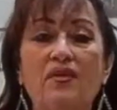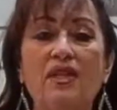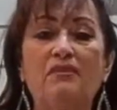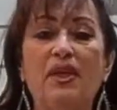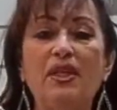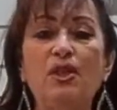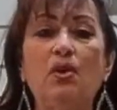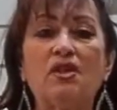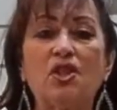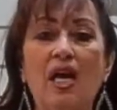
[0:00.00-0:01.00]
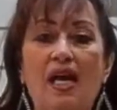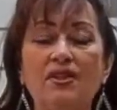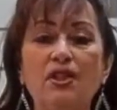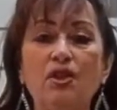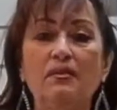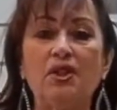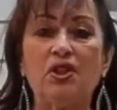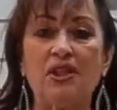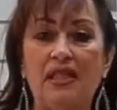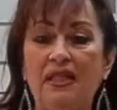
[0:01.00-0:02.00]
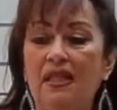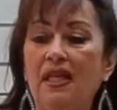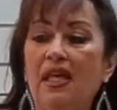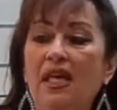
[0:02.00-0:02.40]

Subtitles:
that when you are charging your machine,